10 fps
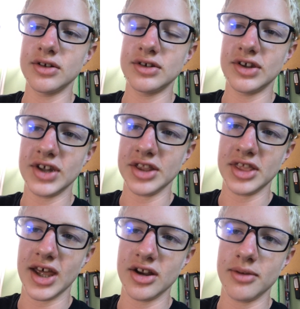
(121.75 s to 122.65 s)
set
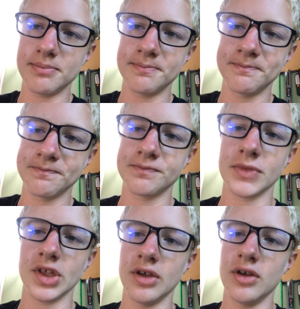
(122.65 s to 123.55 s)
that up
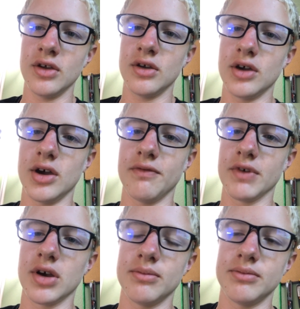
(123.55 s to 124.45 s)

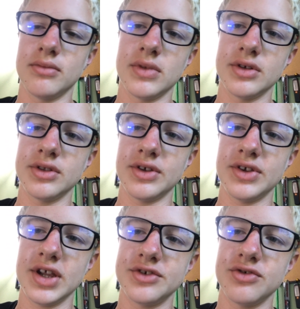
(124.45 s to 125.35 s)
from the
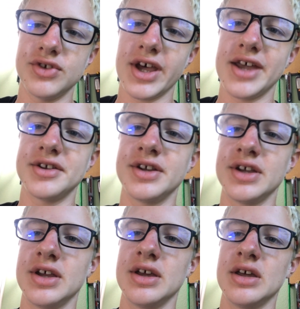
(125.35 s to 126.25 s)
stage it was at.
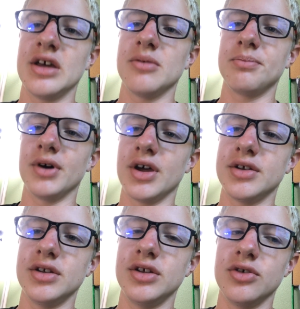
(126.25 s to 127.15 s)
But
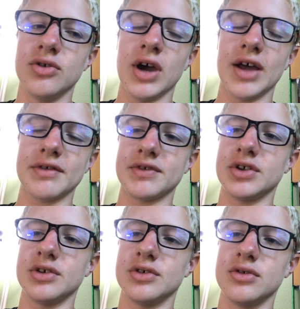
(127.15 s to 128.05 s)
you have
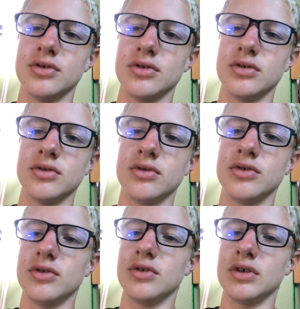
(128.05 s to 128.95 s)
to,
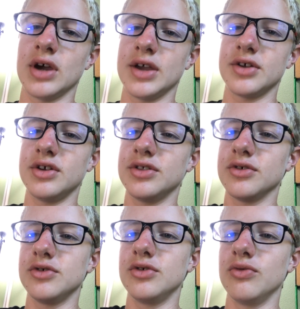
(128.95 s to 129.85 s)
I could either
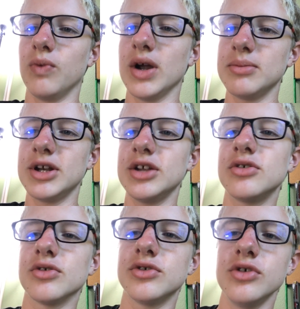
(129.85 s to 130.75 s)
do 1 minute or
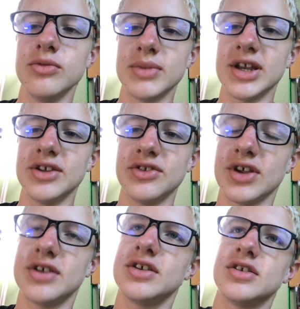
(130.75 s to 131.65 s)
2 minutes. I
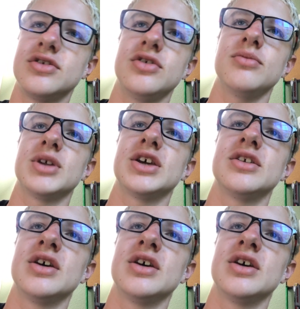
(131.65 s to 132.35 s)
did a 2-minute.